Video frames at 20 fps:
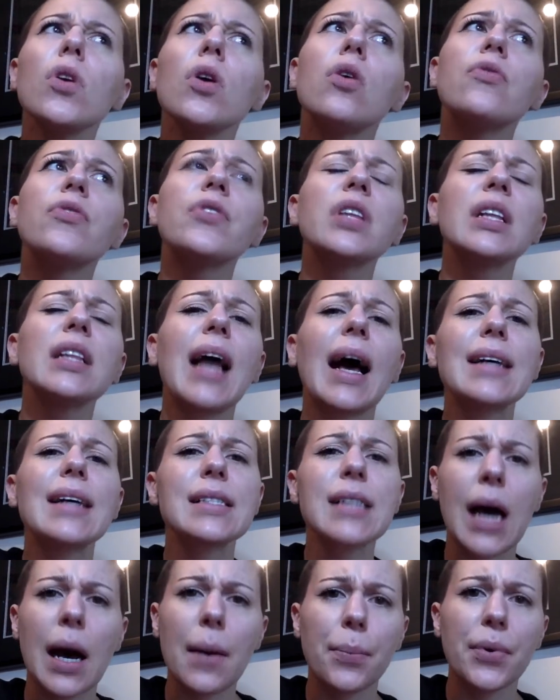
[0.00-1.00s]
over the
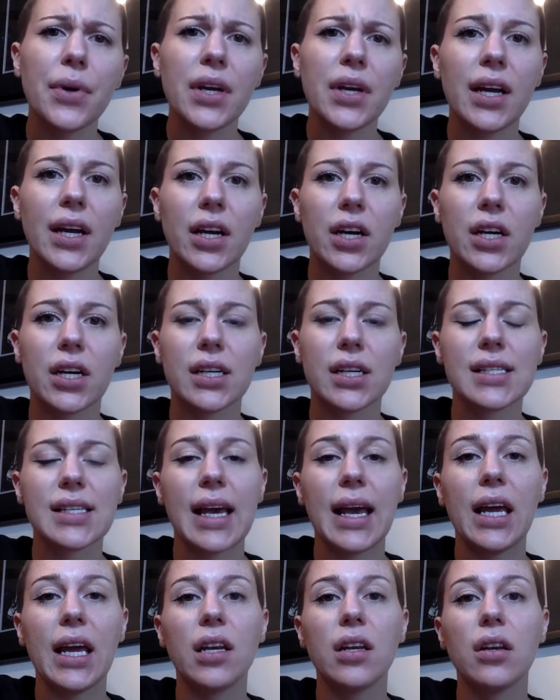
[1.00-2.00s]
last couple years
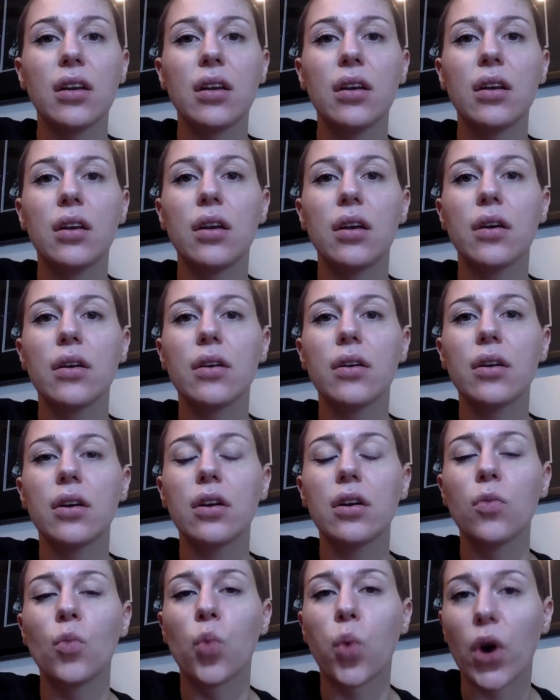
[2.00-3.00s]
in
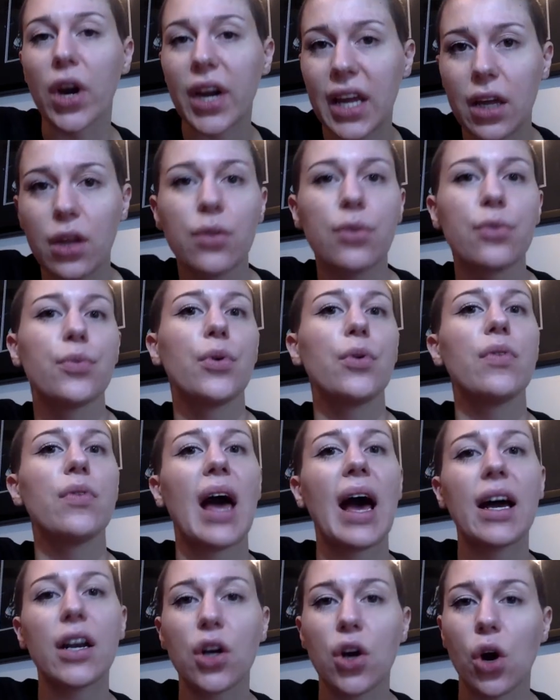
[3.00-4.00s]
working through
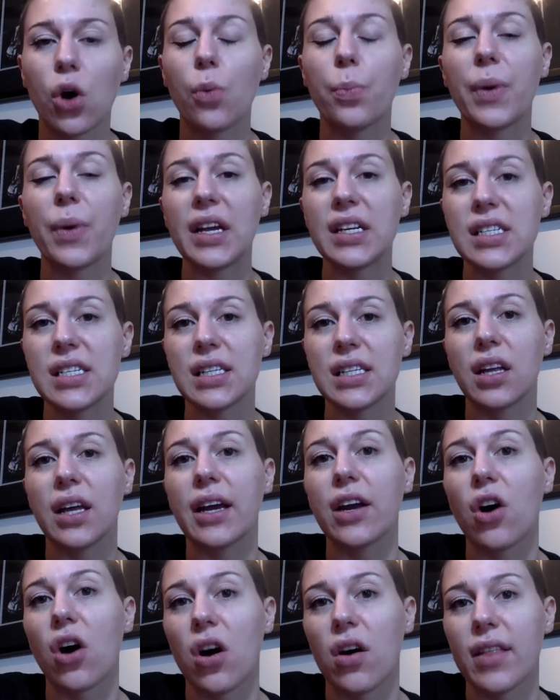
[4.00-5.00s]
that, coping,
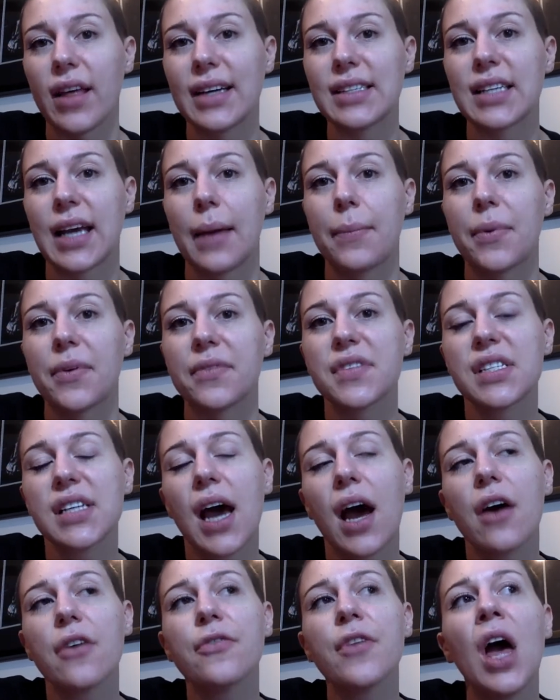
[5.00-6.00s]
dealing, all that type of
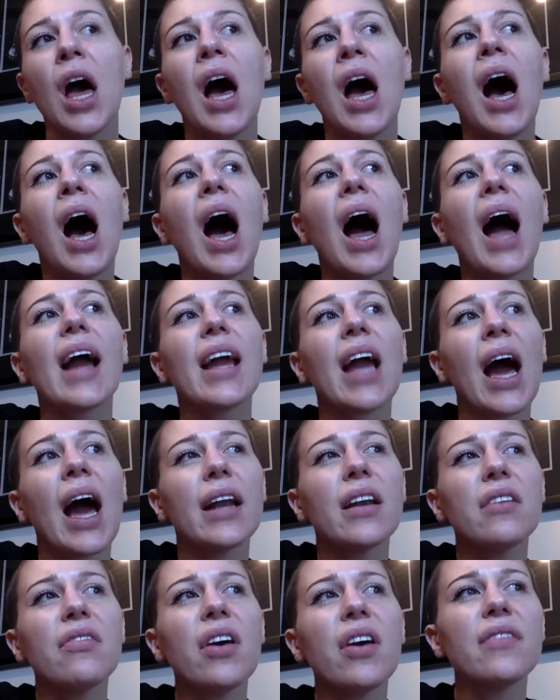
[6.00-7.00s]
stuff, I
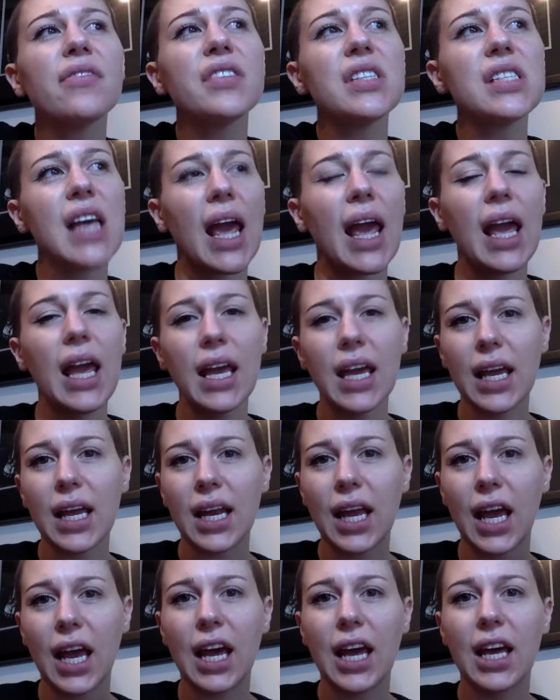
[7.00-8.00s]
kind of have
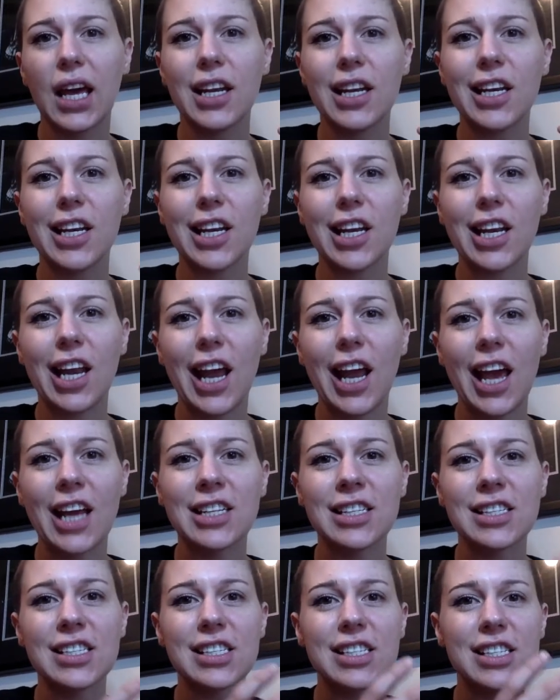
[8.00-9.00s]
taken it
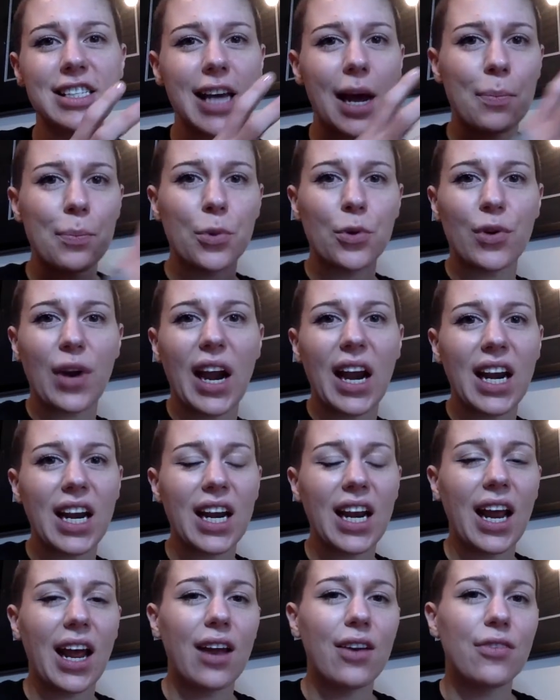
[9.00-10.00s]
and
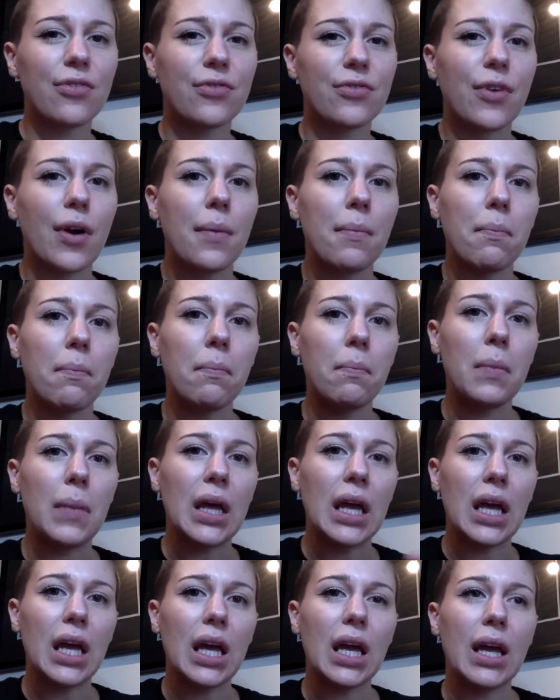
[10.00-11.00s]
separated it from
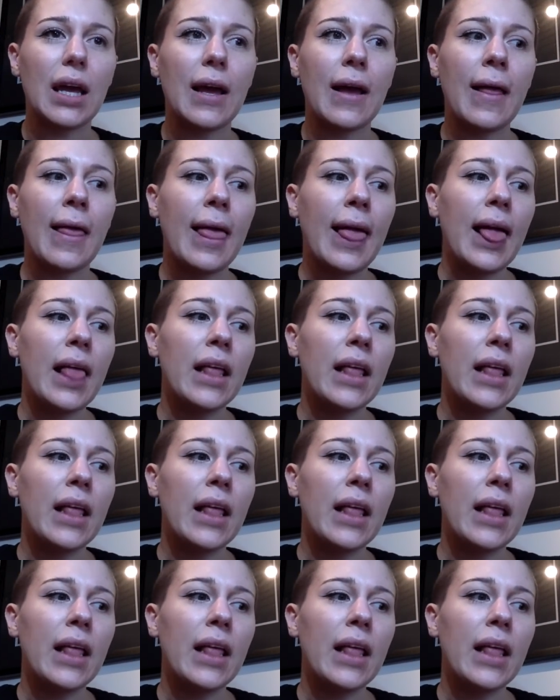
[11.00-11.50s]
me